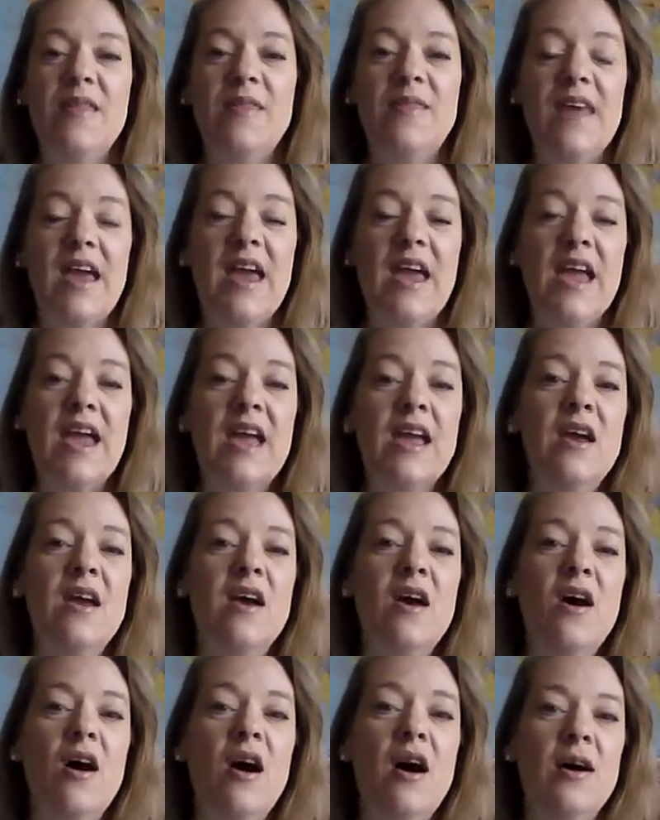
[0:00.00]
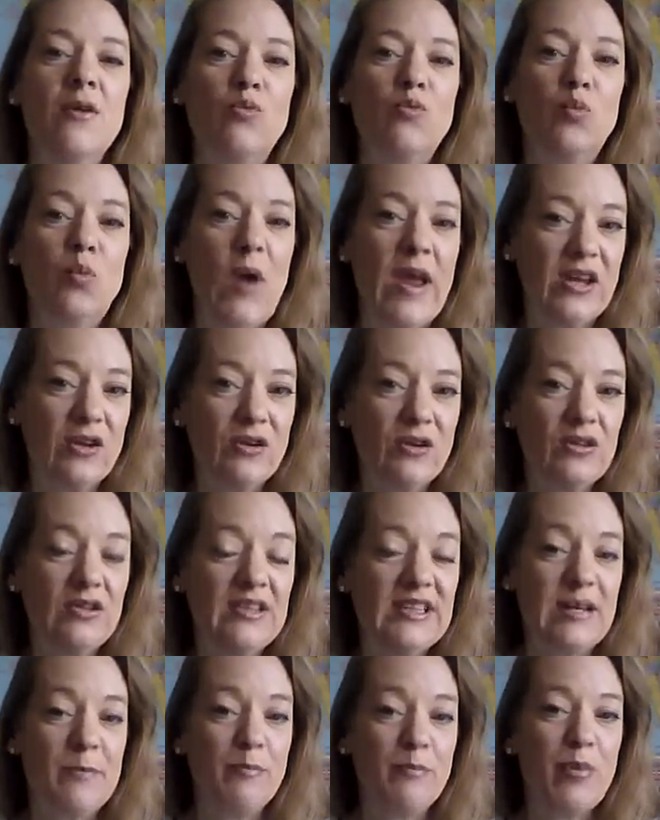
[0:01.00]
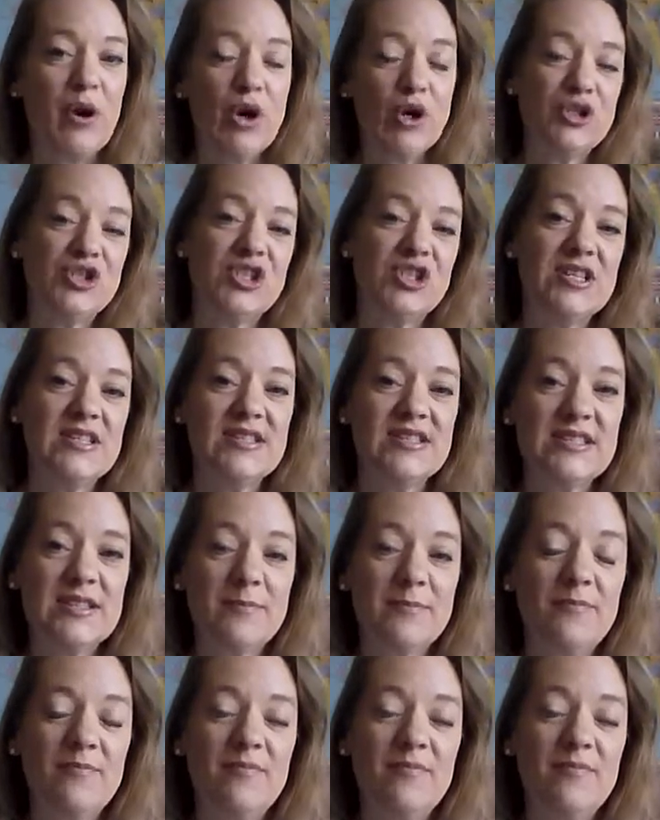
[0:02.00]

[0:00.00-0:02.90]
they regularly purchase